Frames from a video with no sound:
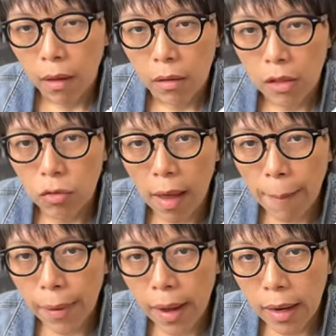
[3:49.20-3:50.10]
Okay, so
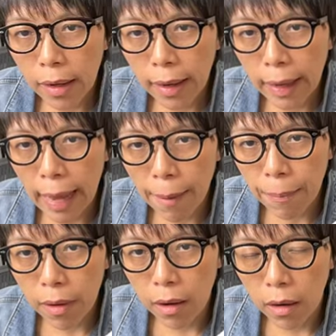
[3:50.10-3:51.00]
Apple had a
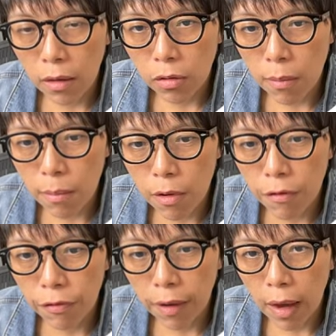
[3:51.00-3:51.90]
gap here, so it
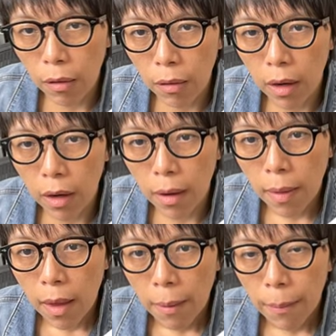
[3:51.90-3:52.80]
moved down here,
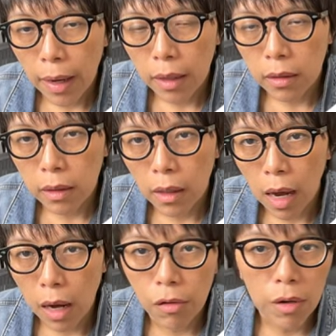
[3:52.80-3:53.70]
but
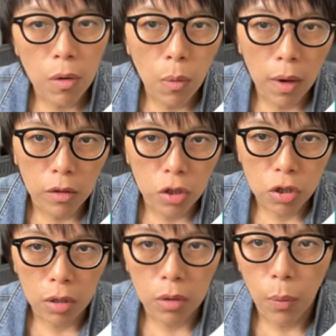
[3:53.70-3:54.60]
I only want the
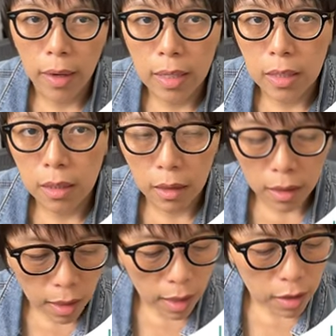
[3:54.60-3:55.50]
short when it's near the
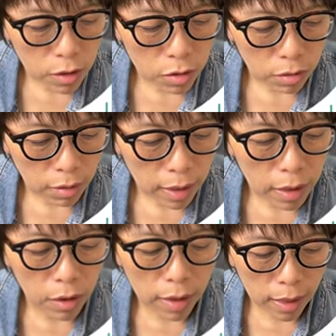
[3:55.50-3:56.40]
high. So I
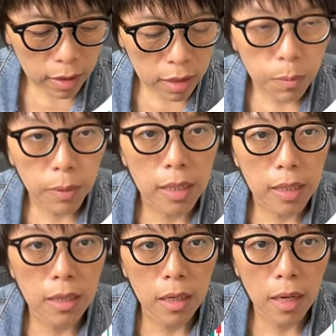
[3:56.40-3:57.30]
look at this place
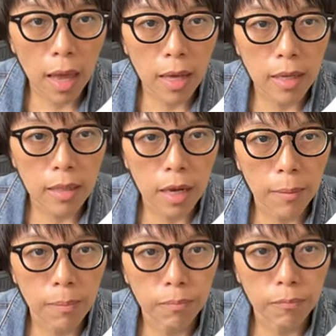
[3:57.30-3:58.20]
here as a
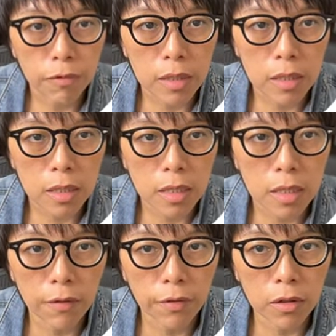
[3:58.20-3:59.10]
resistance
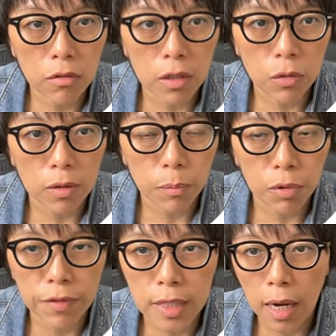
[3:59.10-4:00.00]
level. So this was the
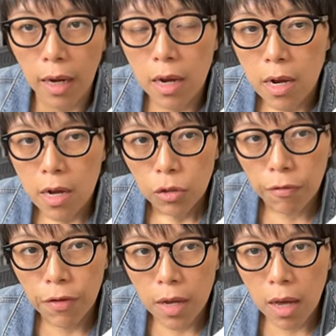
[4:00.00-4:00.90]
previous high. So I figure